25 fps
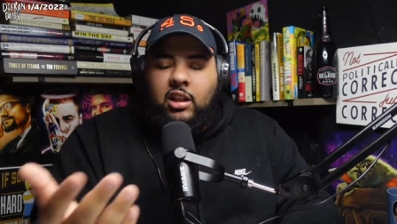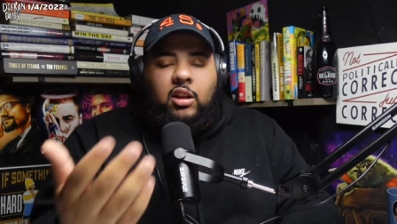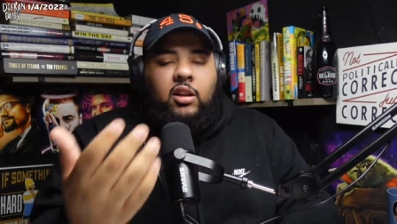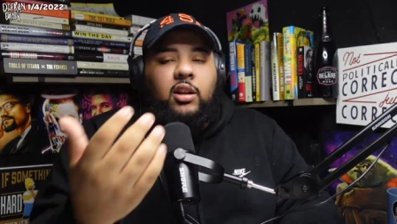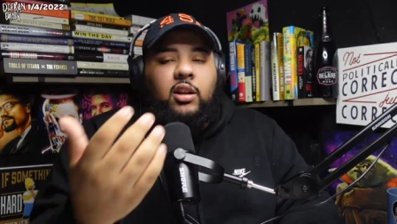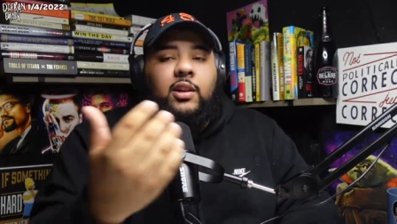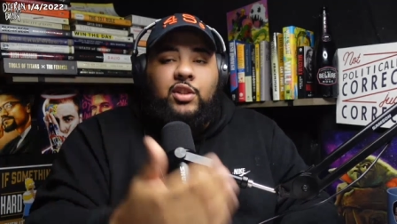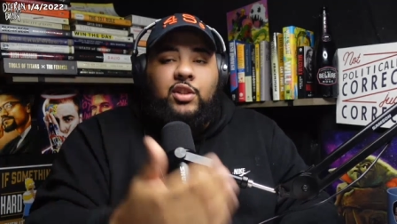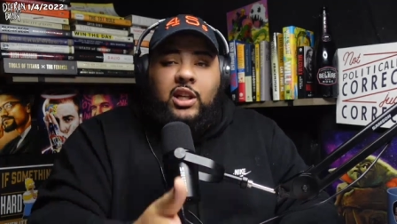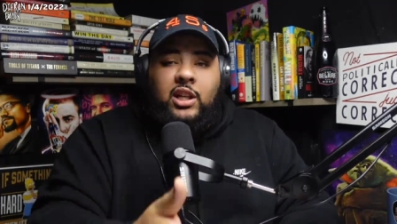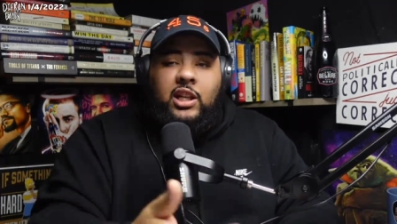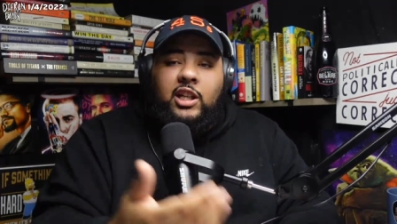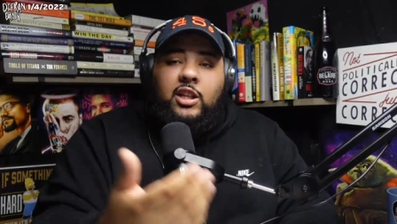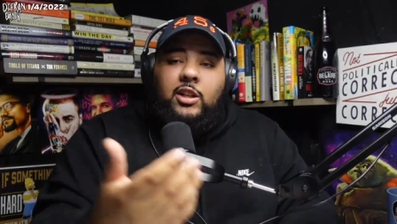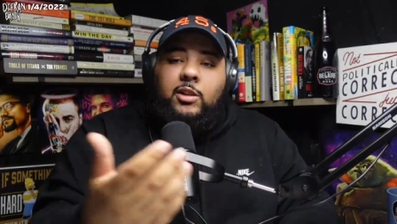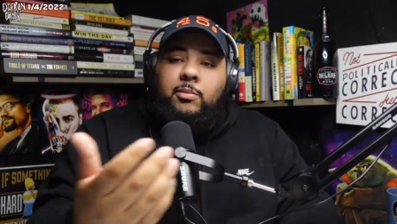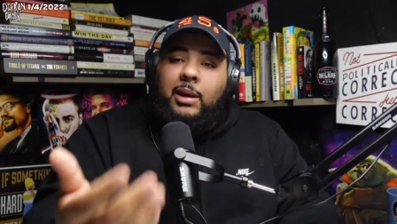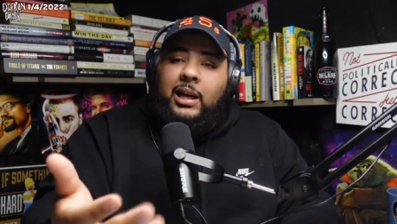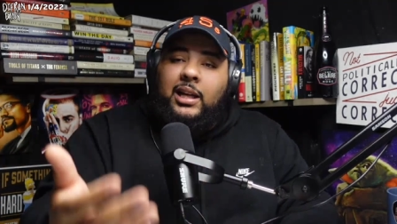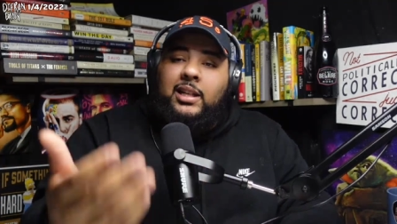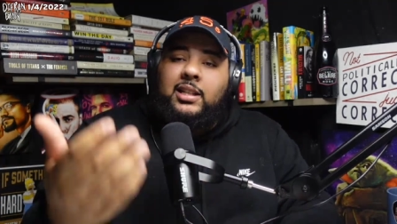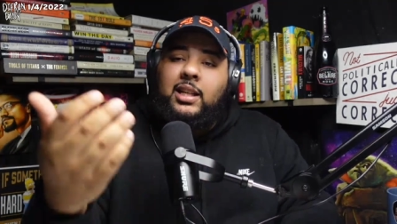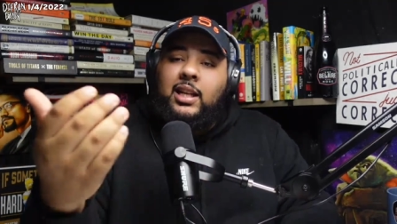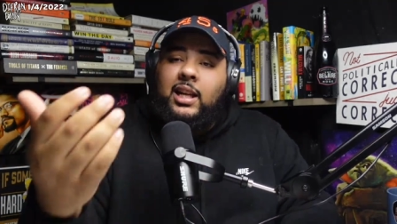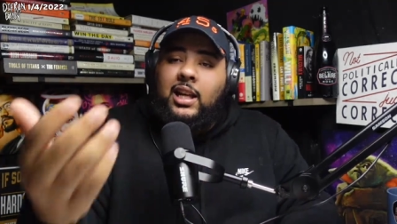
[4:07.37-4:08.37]
And if she
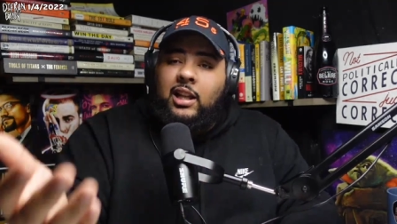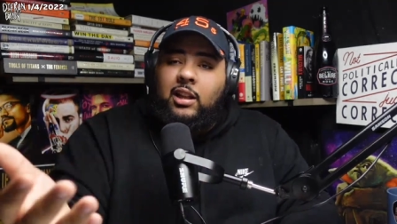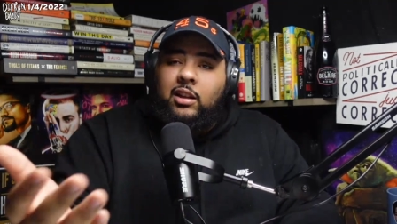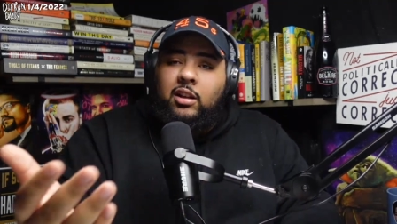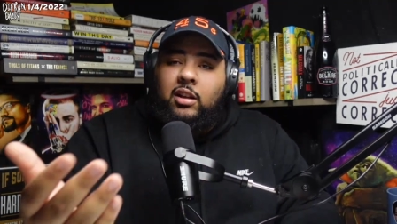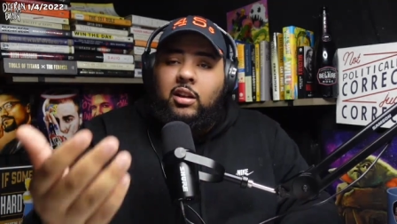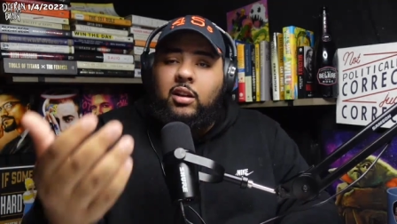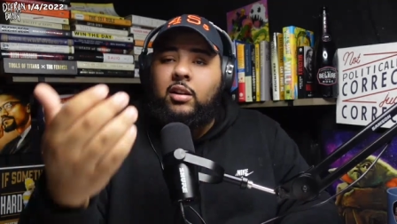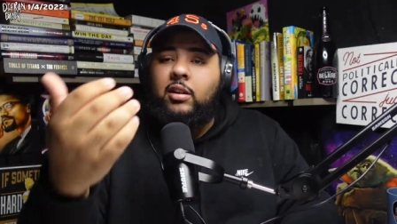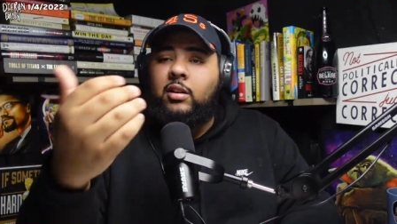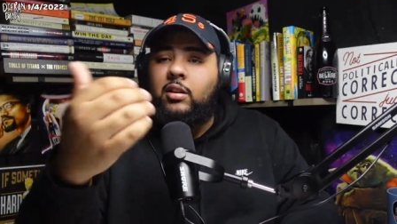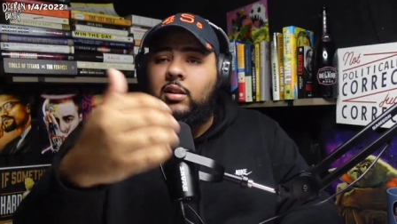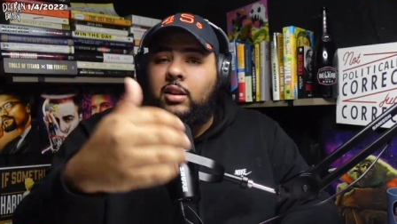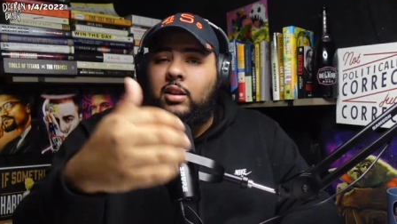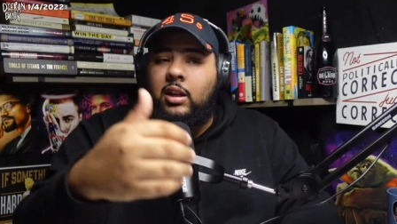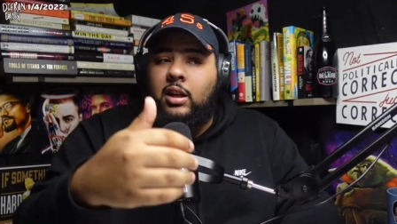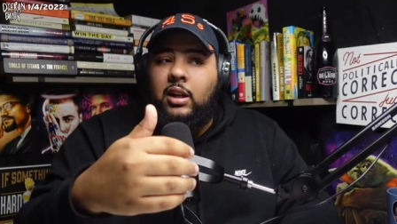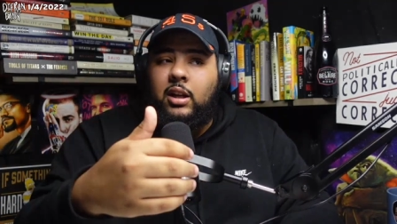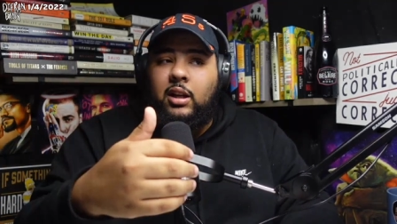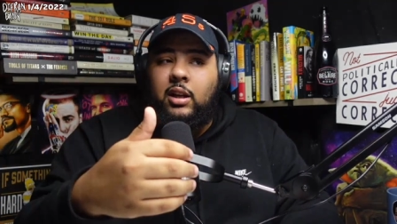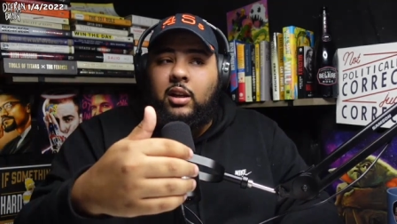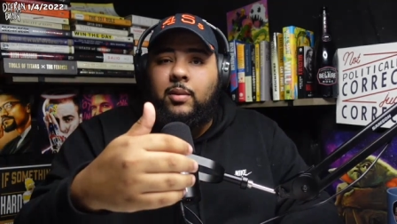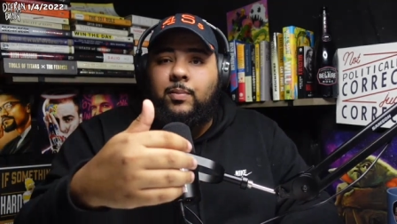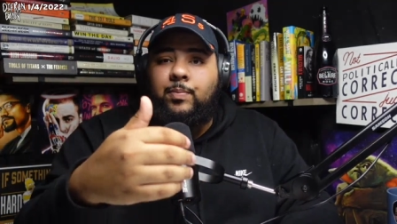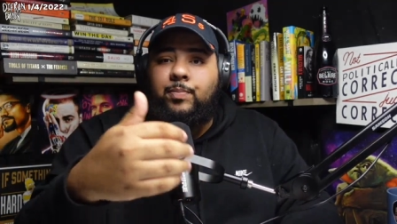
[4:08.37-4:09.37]
makes Hitler
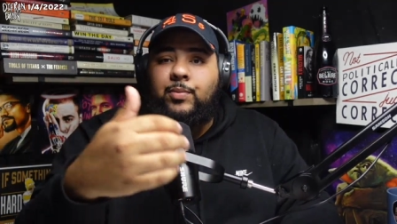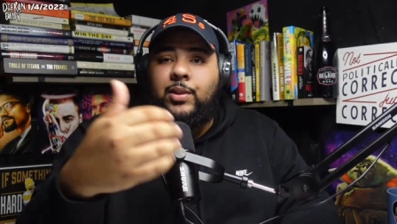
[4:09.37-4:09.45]
the